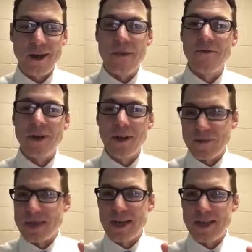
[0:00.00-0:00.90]

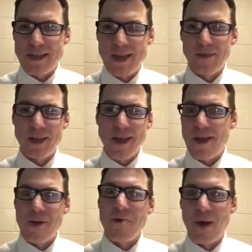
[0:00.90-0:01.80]
emphasize heavily
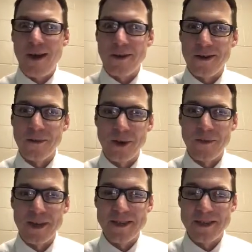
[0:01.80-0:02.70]
Harry Potter in one
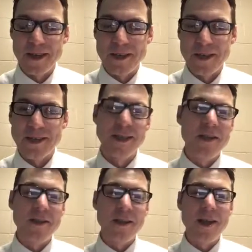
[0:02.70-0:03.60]
of my discussions, and
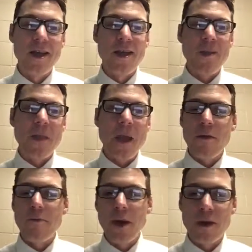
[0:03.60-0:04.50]
I think
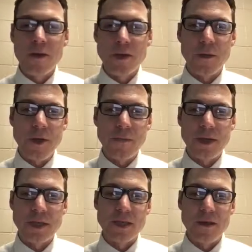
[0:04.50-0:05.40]
Harry Potter is a great
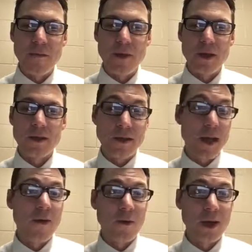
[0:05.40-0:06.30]
place to start because
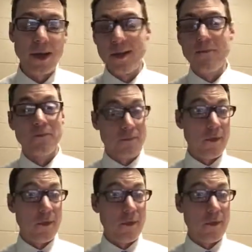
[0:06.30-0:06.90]
not only,